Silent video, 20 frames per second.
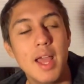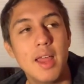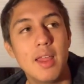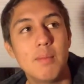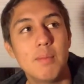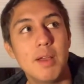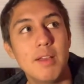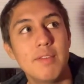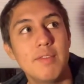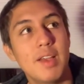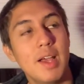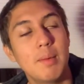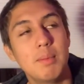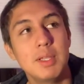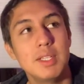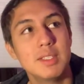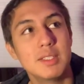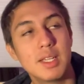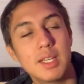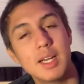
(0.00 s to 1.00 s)
And my
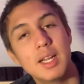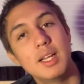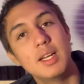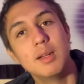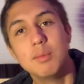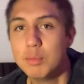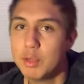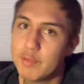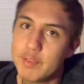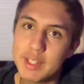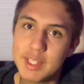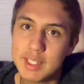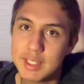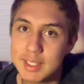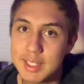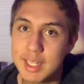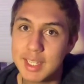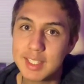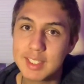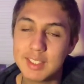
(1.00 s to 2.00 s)
family is gonna end up moving to
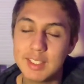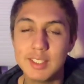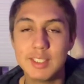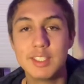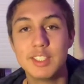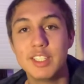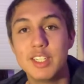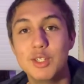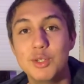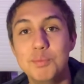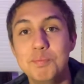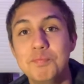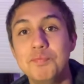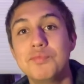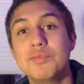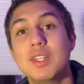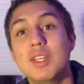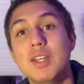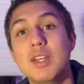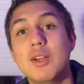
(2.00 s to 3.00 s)
Texas, so
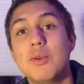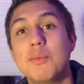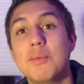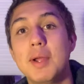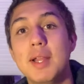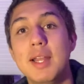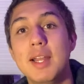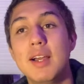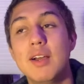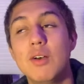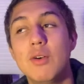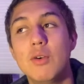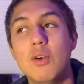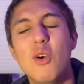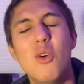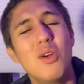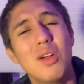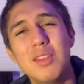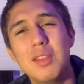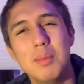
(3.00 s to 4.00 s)
right now,
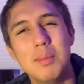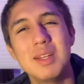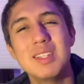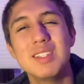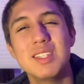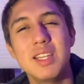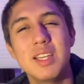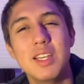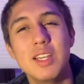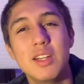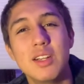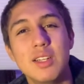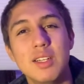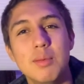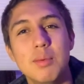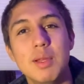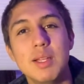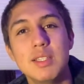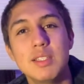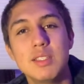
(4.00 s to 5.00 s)
or they might stay here, it
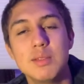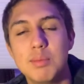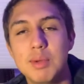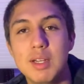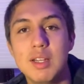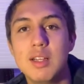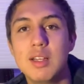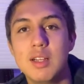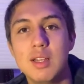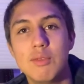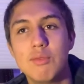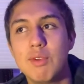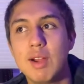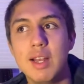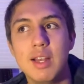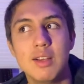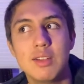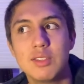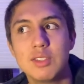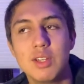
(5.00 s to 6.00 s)
depends, but right
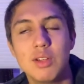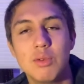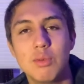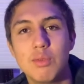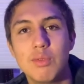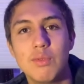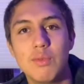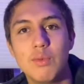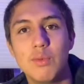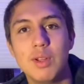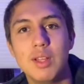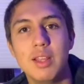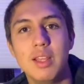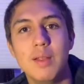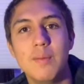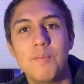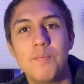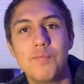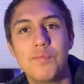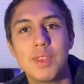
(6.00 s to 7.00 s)
now it's all really
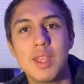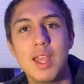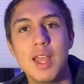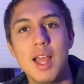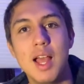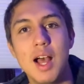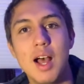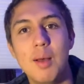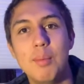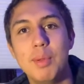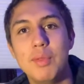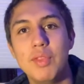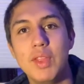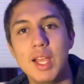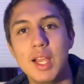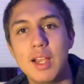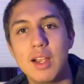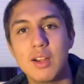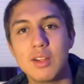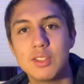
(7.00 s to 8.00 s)
up in the
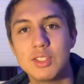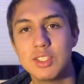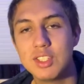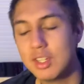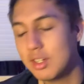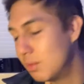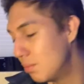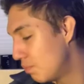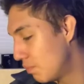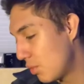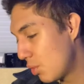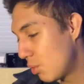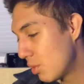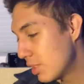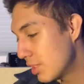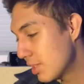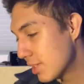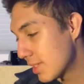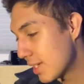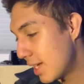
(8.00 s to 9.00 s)
air, so we're
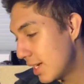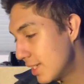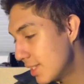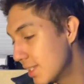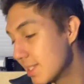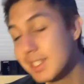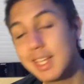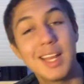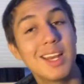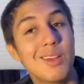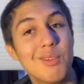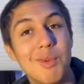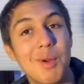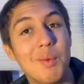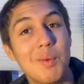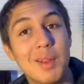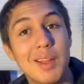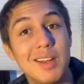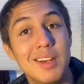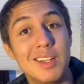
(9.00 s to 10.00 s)
just kind of deciding where
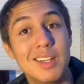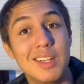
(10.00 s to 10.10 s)
we're gonna